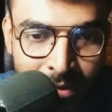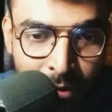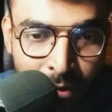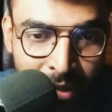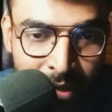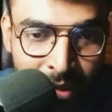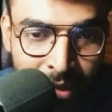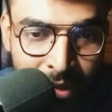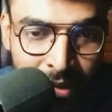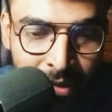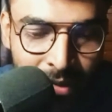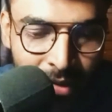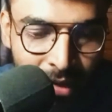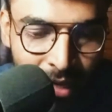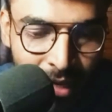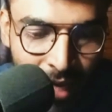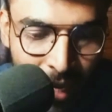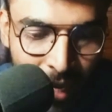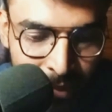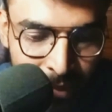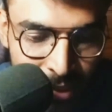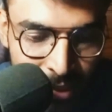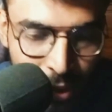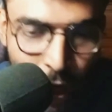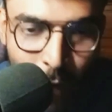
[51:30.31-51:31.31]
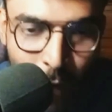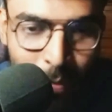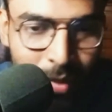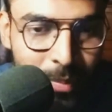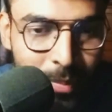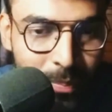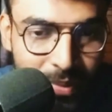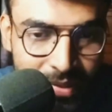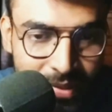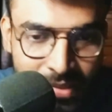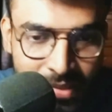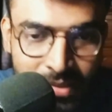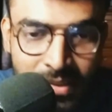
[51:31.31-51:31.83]
Okay, I'm just copy
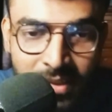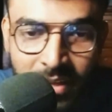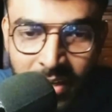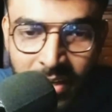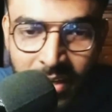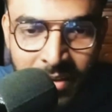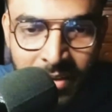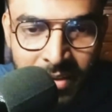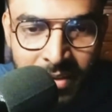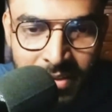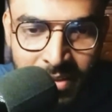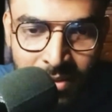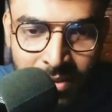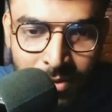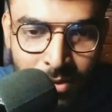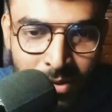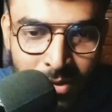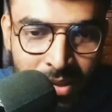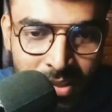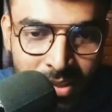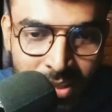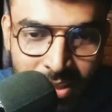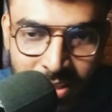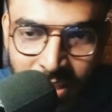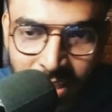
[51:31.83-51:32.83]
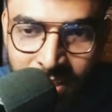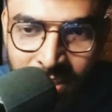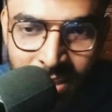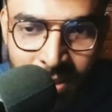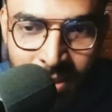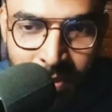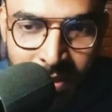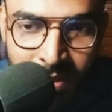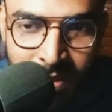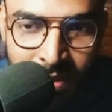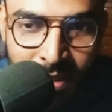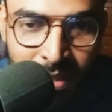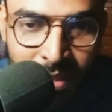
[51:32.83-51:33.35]
pasting the errors into the chat
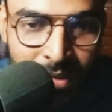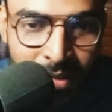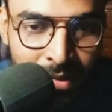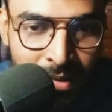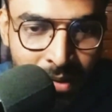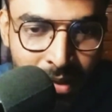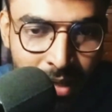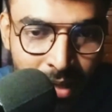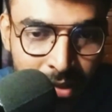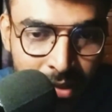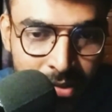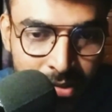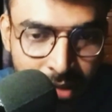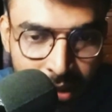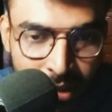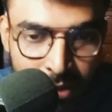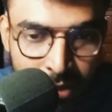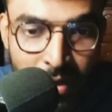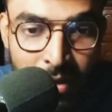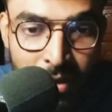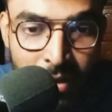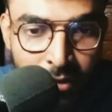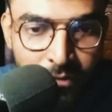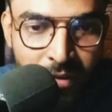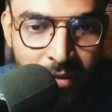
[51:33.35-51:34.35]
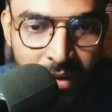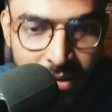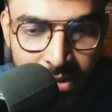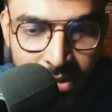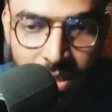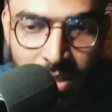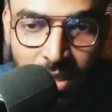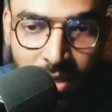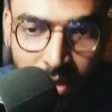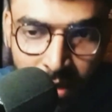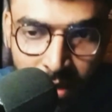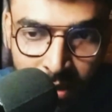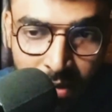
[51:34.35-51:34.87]
GPT, and it's like trying to fix
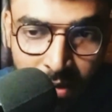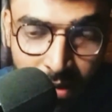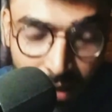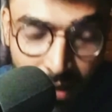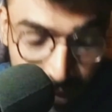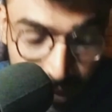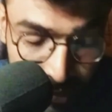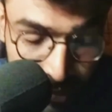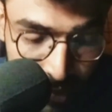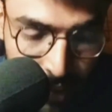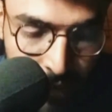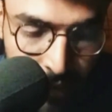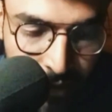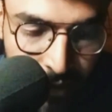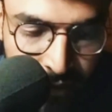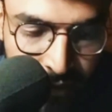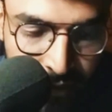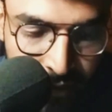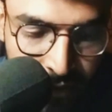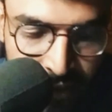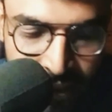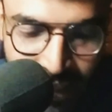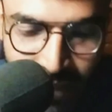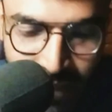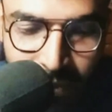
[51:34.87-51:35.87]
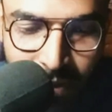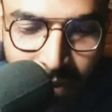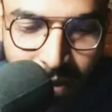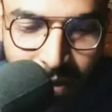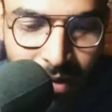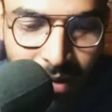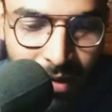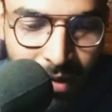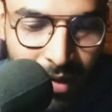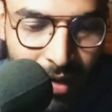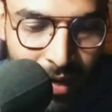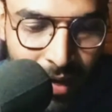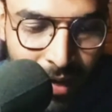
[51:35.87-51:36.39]
it itself every time.
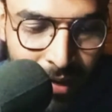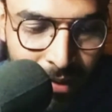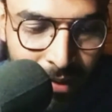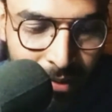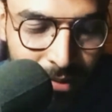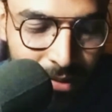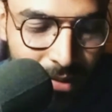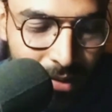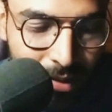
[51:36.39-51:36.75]
And